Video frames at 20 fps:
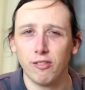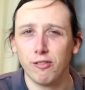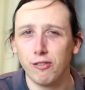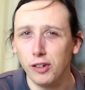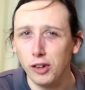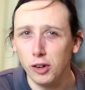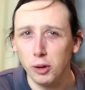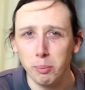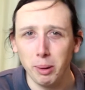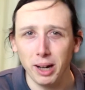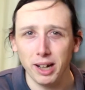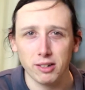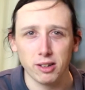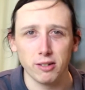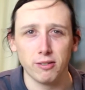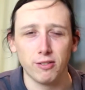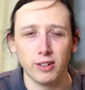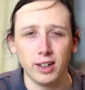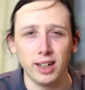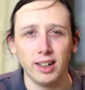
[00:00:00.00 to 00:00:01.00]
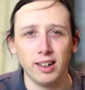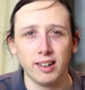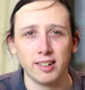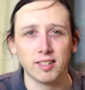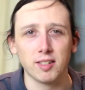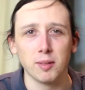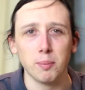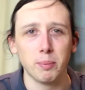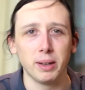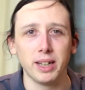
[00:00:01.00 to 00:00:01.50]
few better
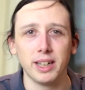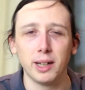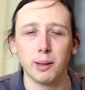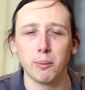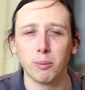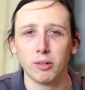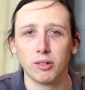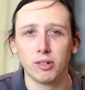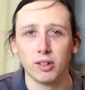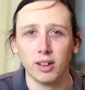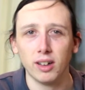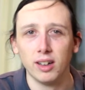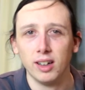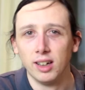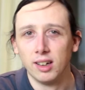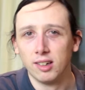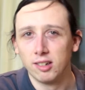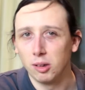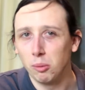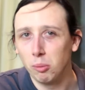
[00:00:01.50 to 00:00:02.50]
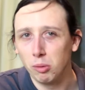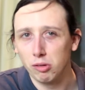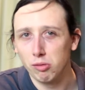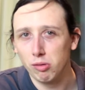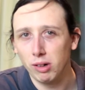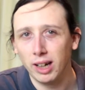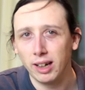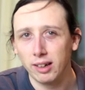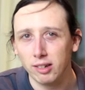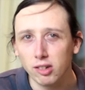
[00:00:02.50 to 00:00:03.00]
feelings than being able to, someone's
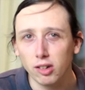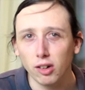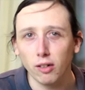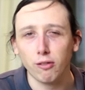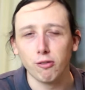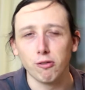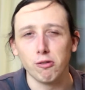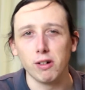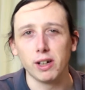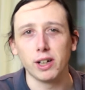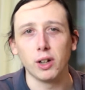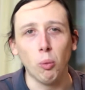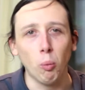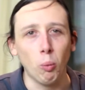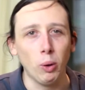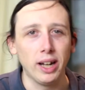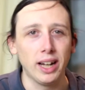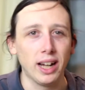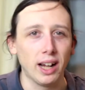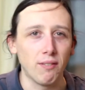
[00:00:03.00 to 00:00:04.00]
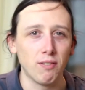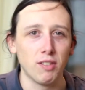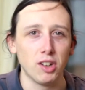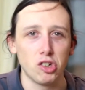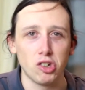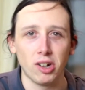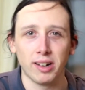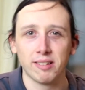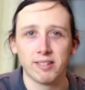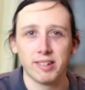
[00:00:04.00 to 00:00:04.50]
really suffering and we have
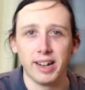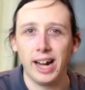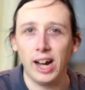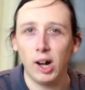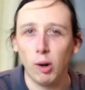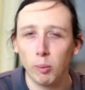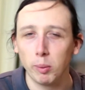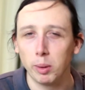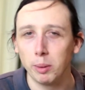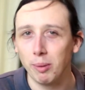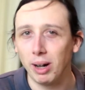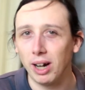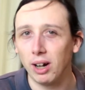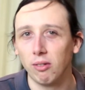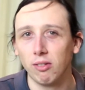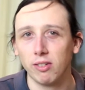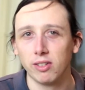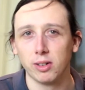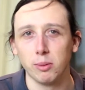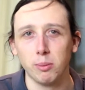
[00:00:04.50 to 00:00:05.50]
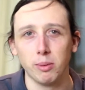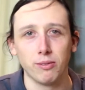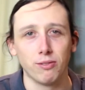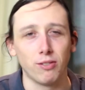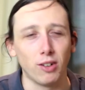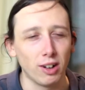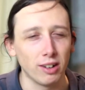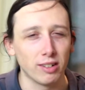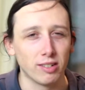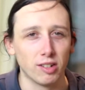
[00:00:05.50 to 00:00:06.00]
the chance to help them out with some
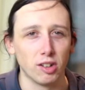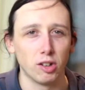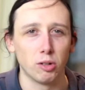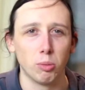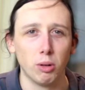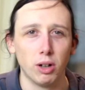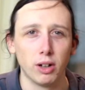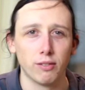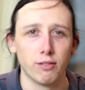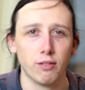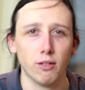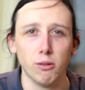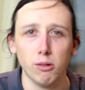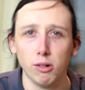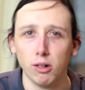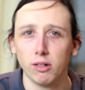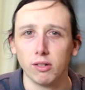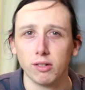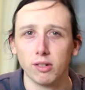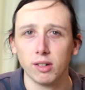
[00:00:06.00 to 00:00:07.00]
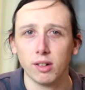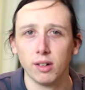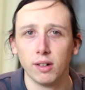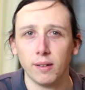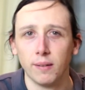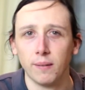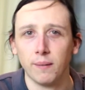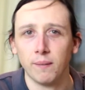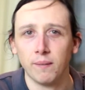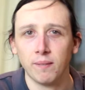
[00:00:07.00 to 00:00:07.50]
advice that's worked for us.
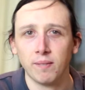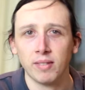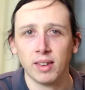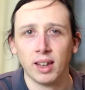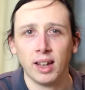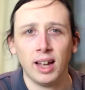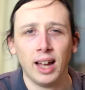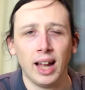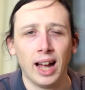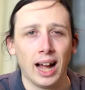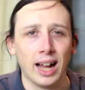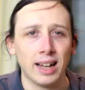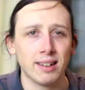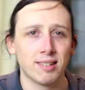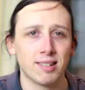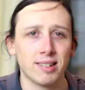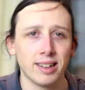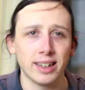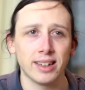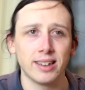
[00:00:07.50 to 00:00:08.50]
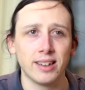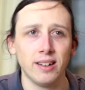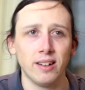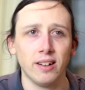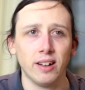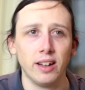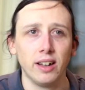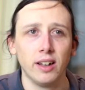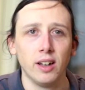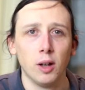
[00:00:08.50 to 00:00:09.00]
And
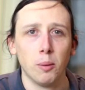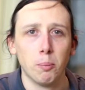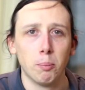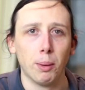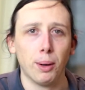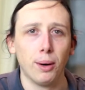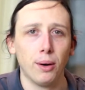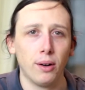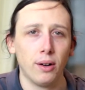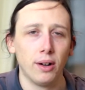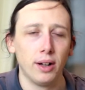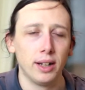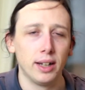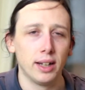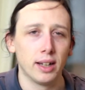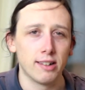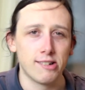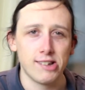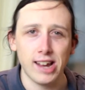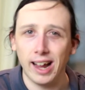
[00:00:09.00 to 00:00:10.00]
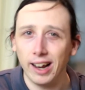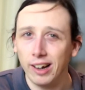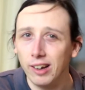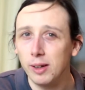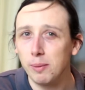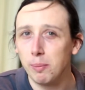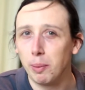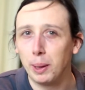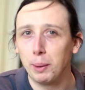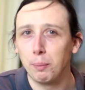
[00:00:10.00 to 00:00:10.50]
secondly, by
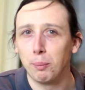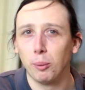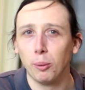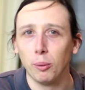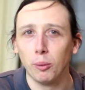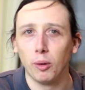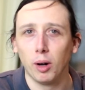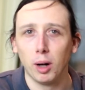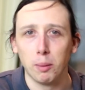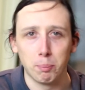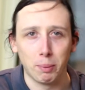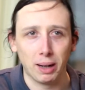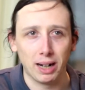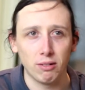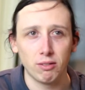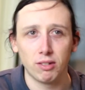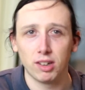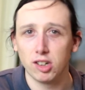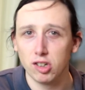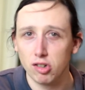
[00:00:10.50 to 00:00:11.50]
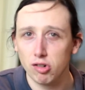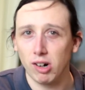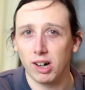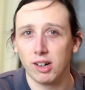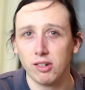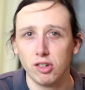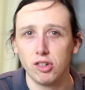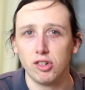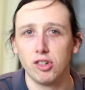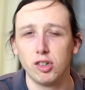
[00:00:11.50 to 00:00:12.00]
telling people about the
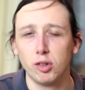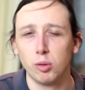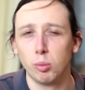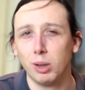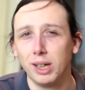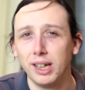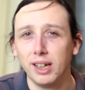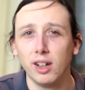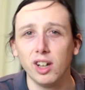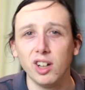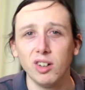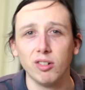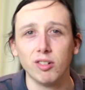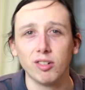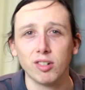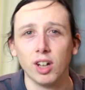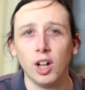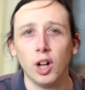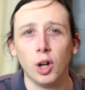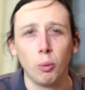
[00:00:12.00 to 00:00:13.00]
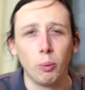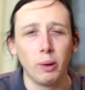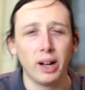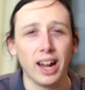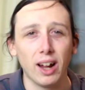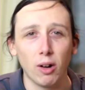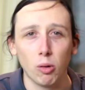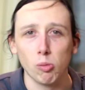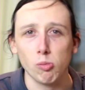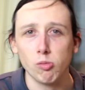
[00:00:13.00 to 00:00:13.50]
strategies we use, we
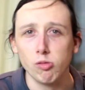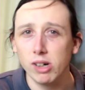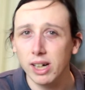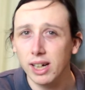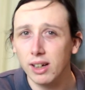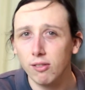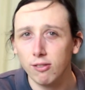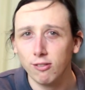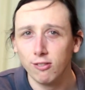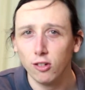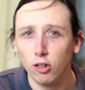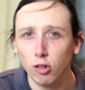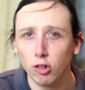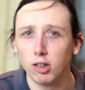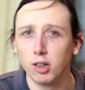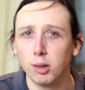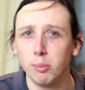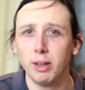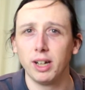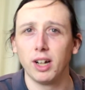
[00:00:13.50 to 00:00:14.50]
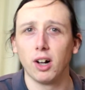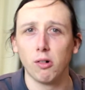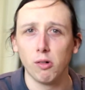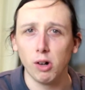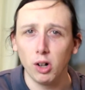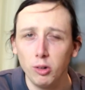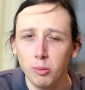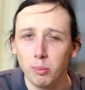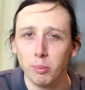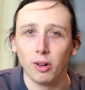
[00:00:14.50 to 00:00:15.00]
help reinforce them in our
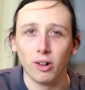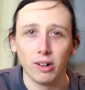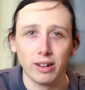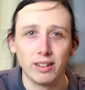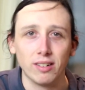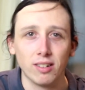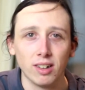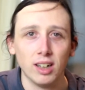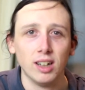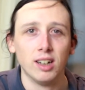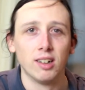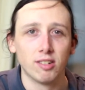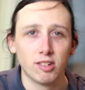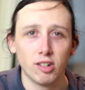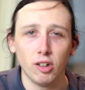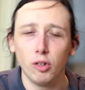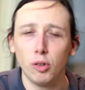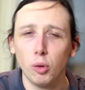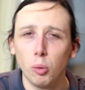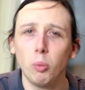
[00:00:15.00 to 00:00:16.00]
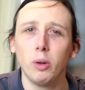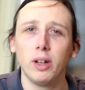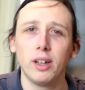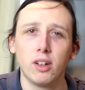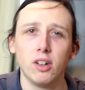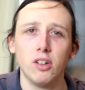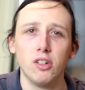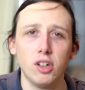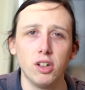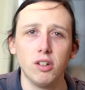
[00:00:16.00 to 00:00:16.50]
own mind so that we
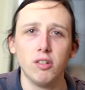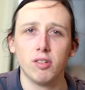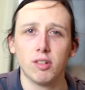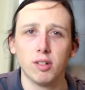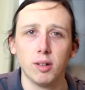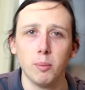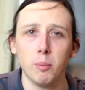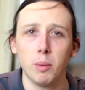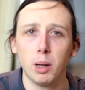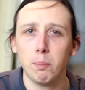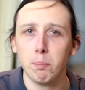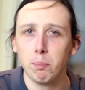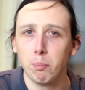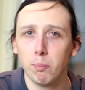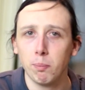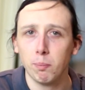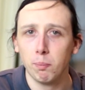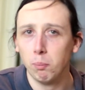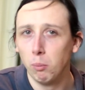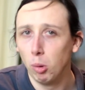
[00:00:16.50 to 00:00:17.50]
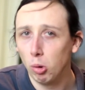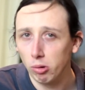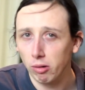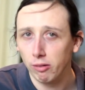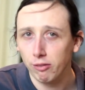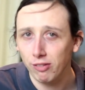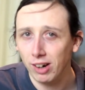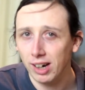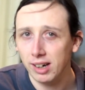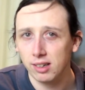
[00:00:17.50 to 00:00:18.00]
can use them more
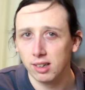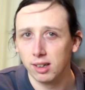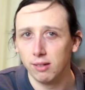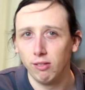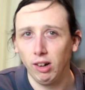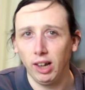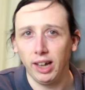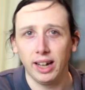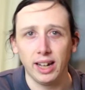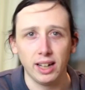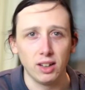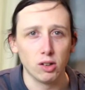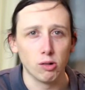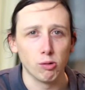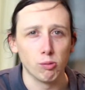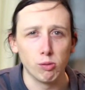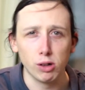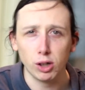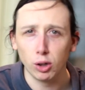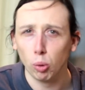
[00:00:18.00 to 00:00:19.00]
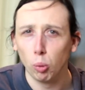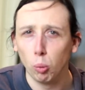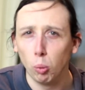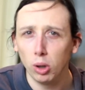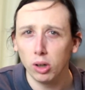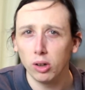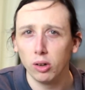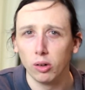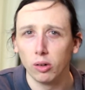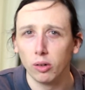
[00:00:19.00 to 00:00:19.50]
effectively in the real
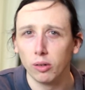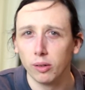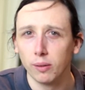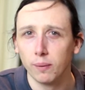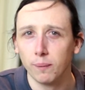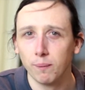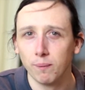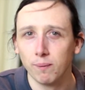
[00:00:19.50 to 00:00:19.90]
world.